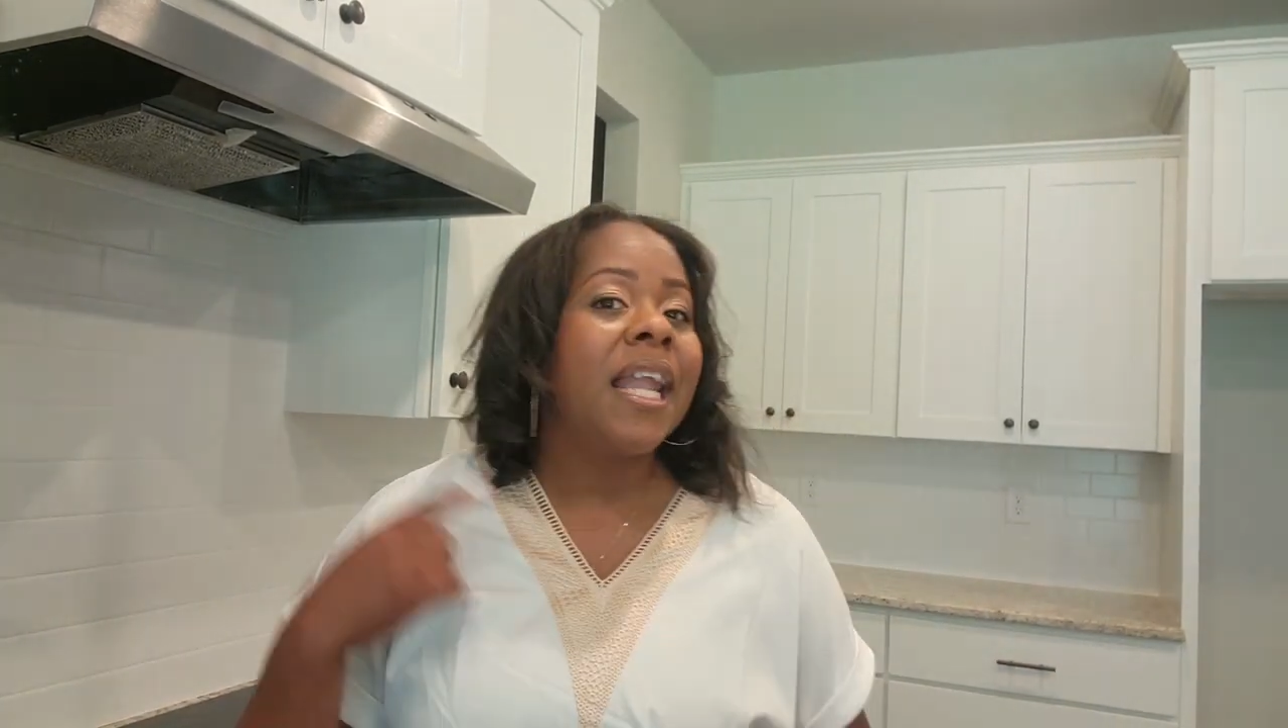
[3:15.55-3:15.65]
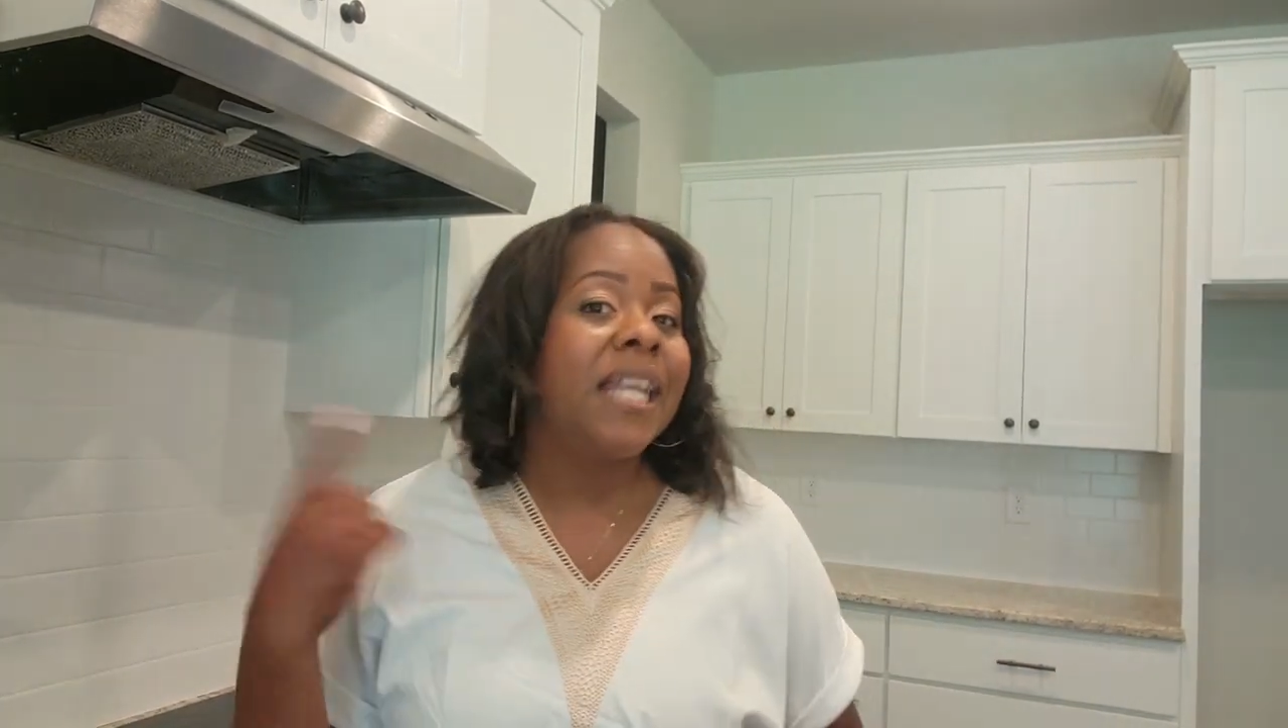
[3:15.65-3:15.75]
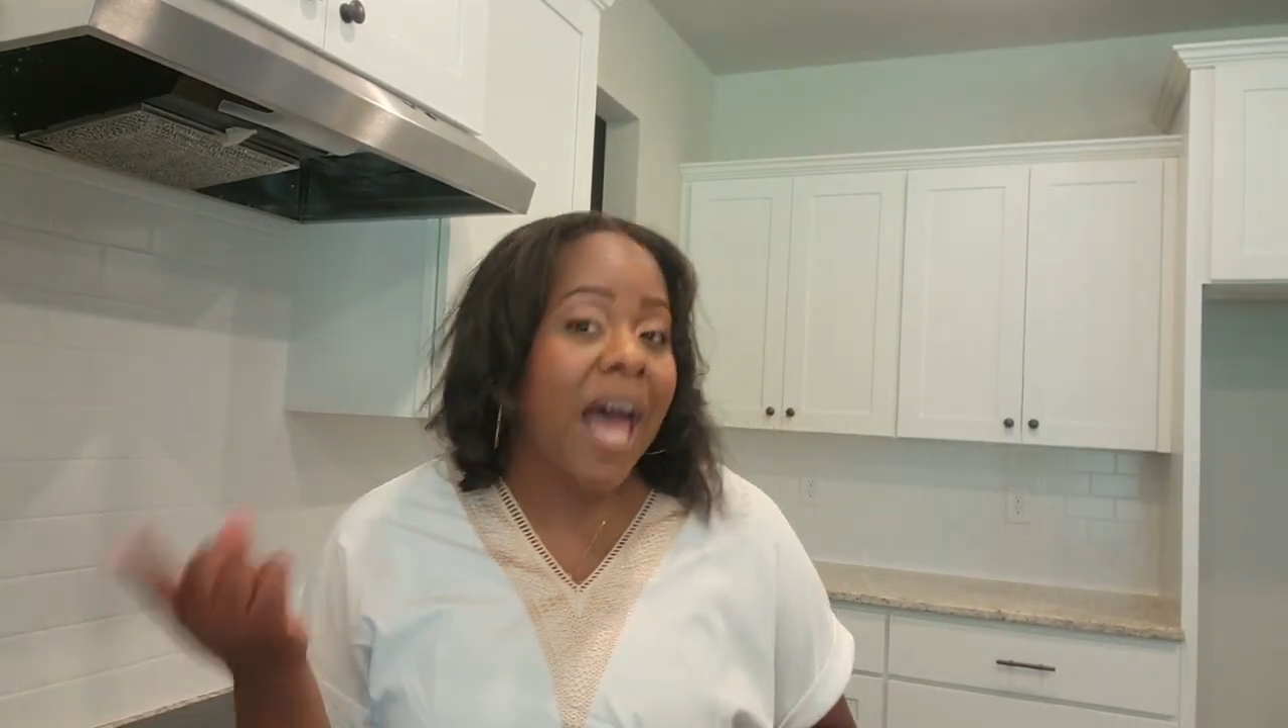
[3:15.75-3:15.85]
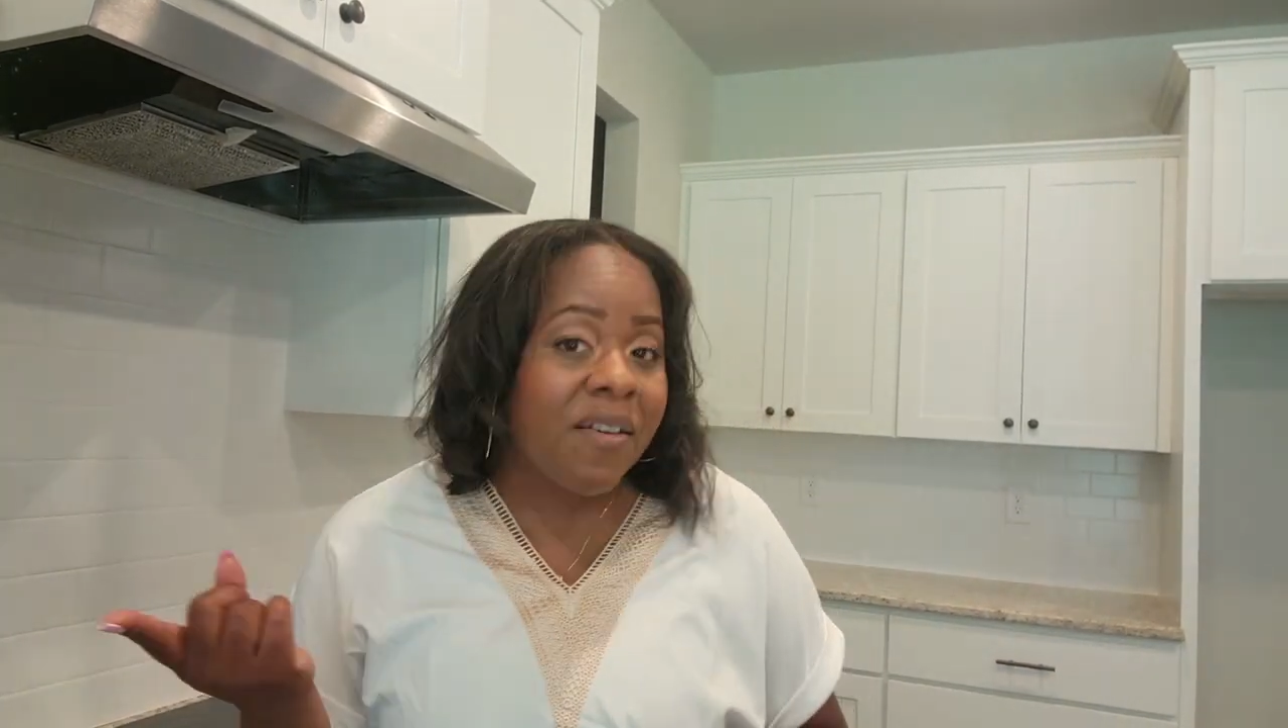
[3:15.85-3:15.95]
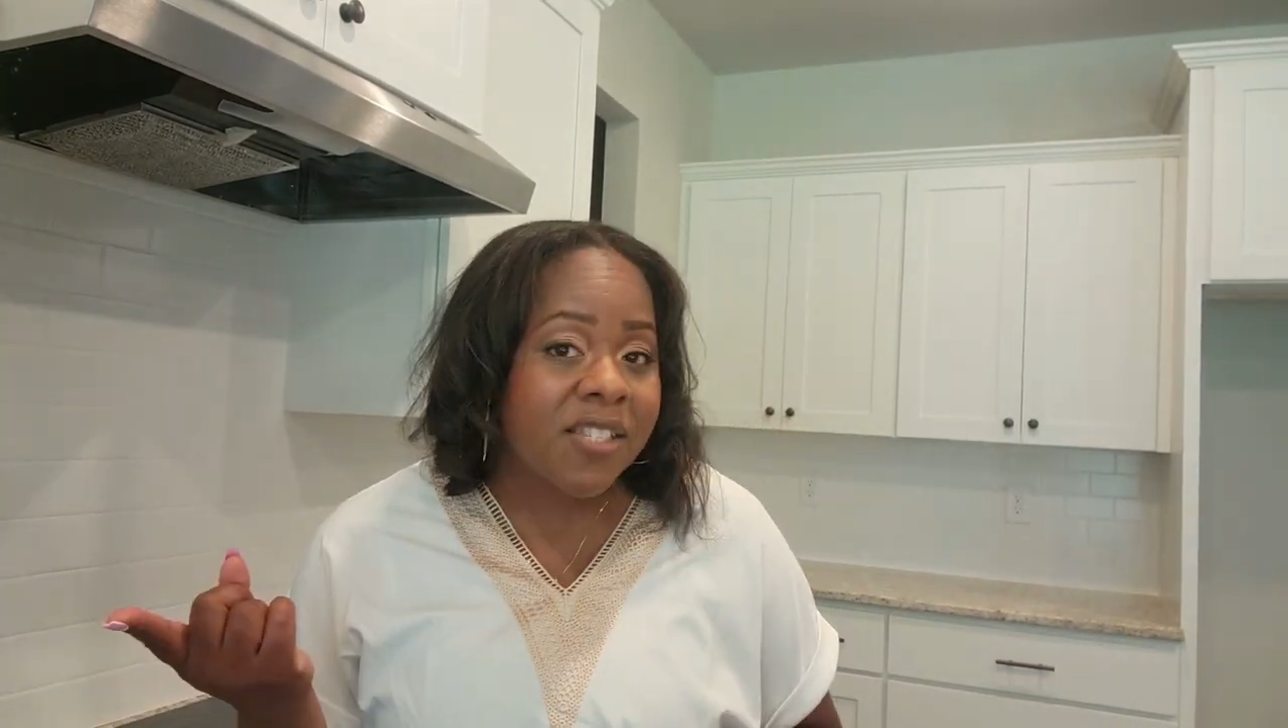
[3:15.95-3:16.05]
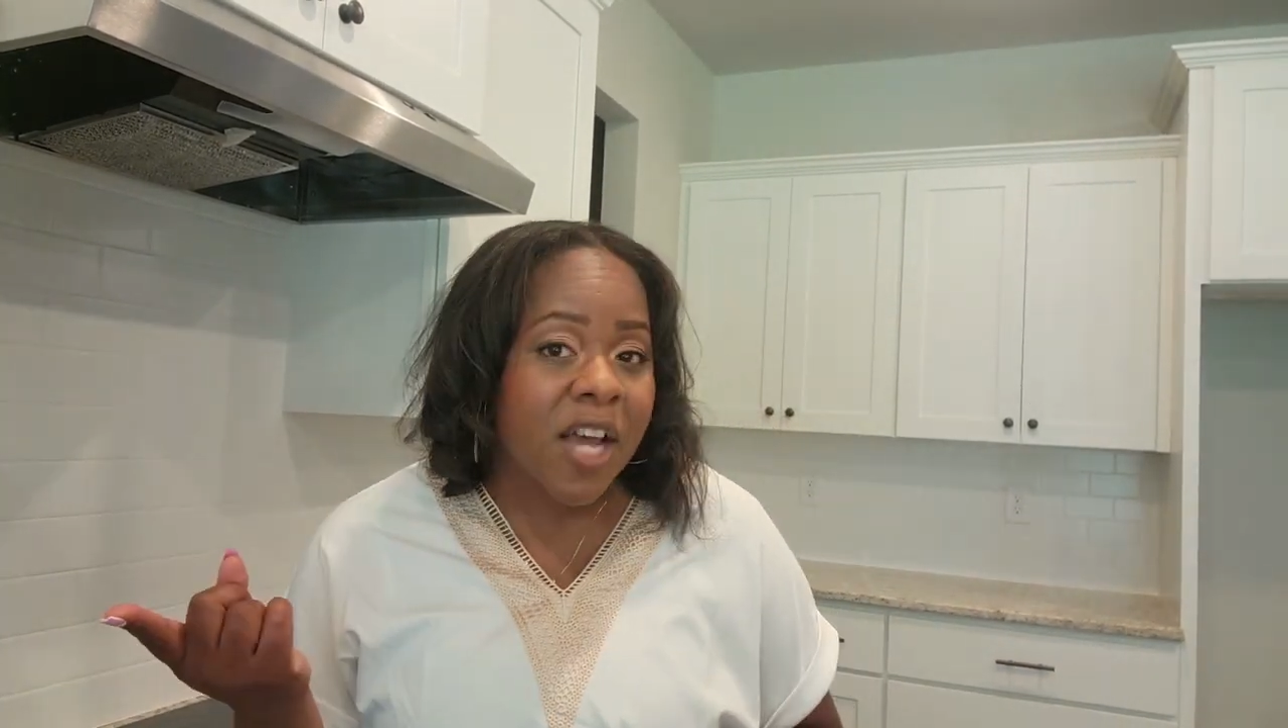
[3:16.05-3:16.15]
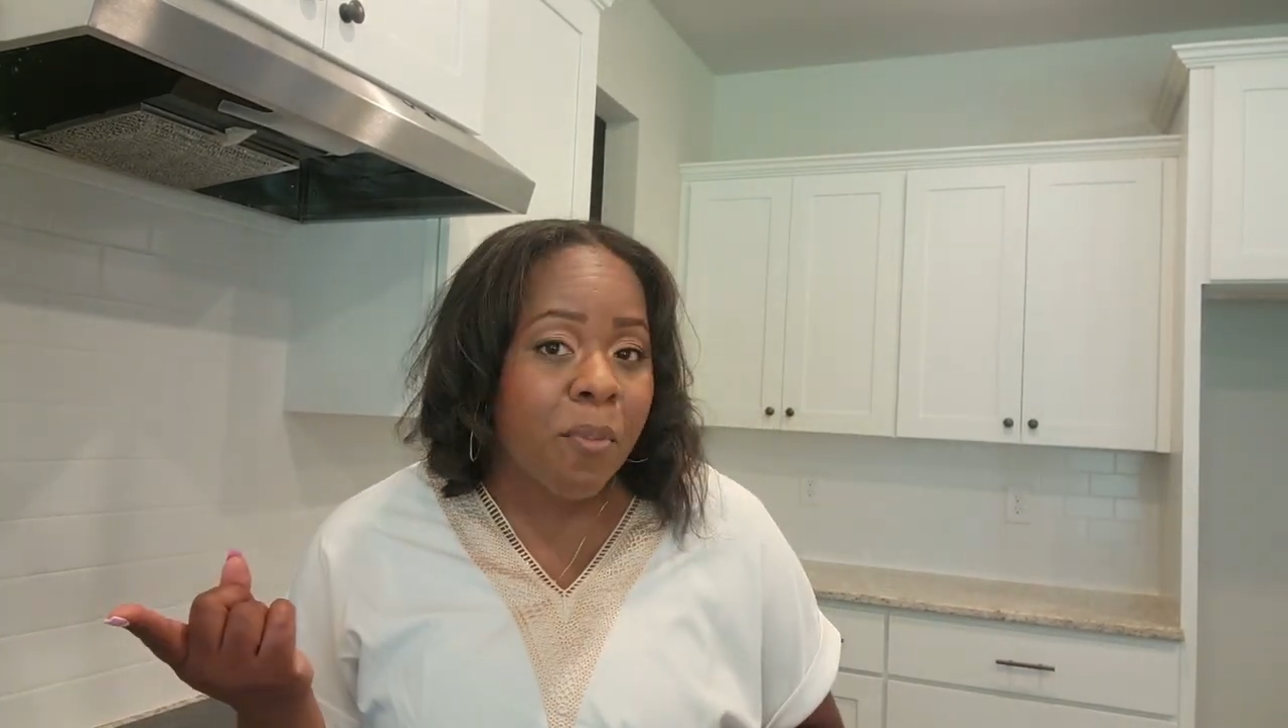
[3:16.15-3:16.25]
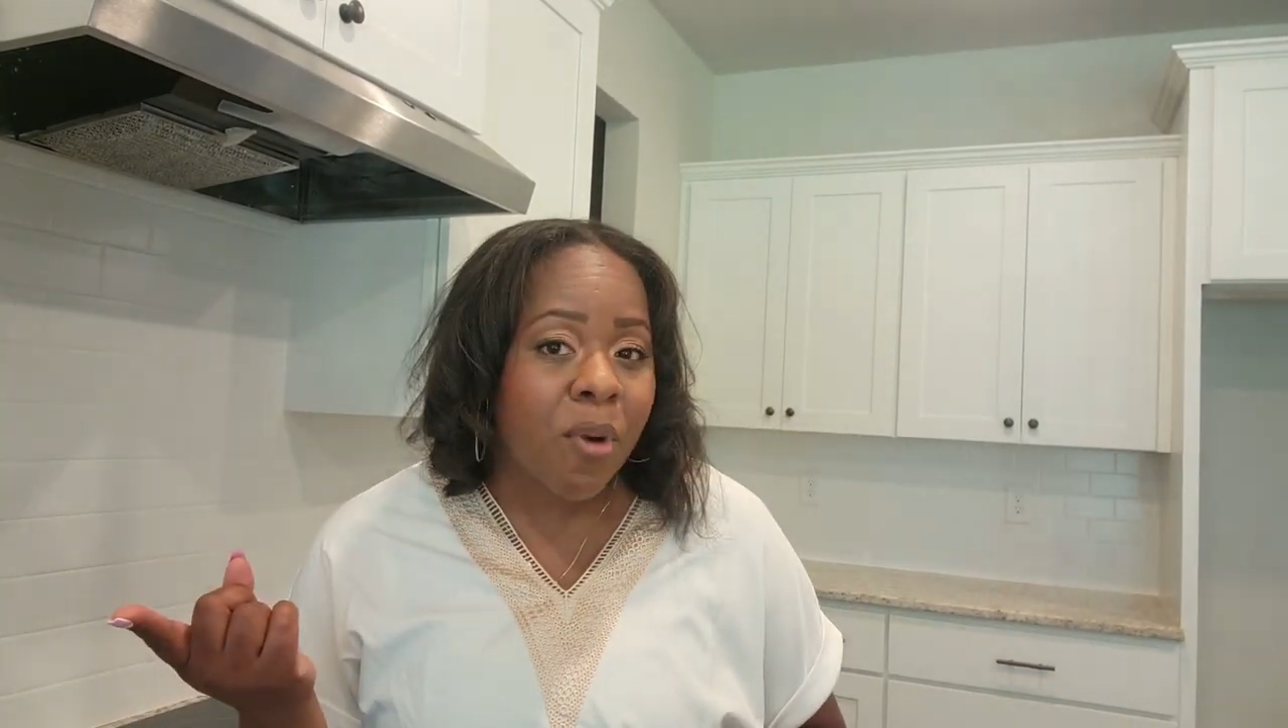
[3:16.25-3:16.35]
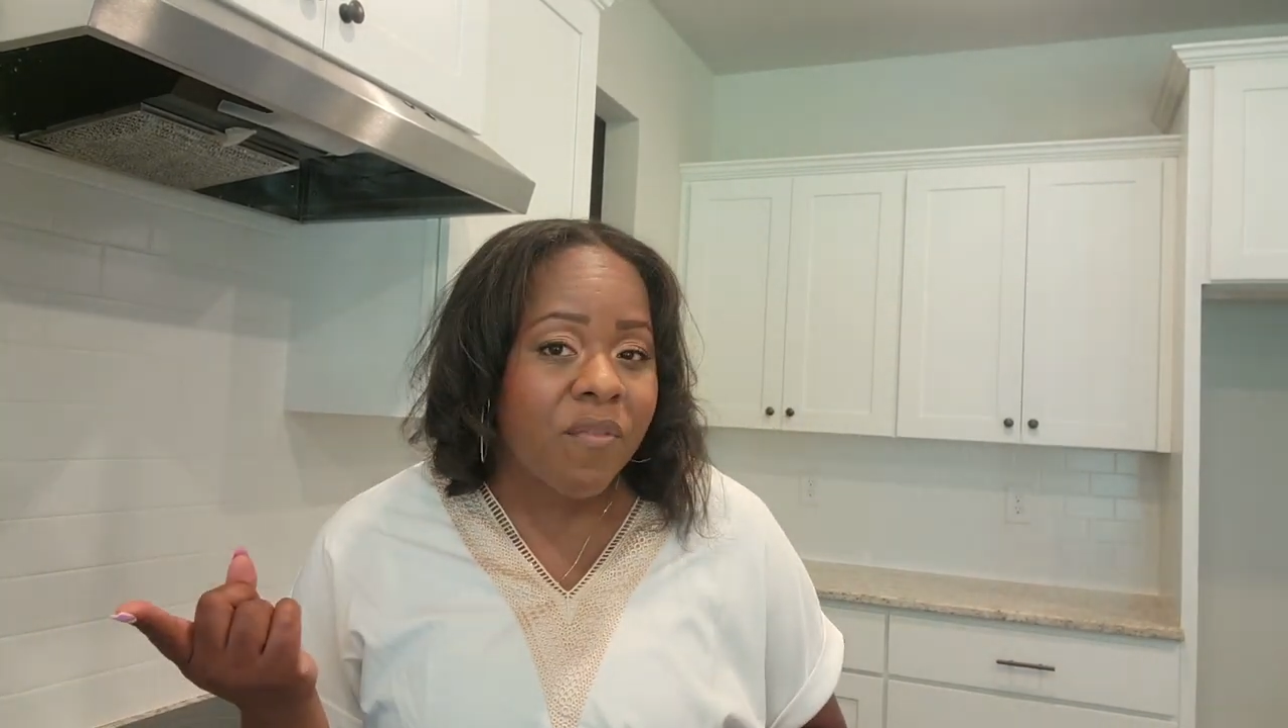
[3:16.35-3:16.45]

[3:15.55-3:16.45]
lifestyle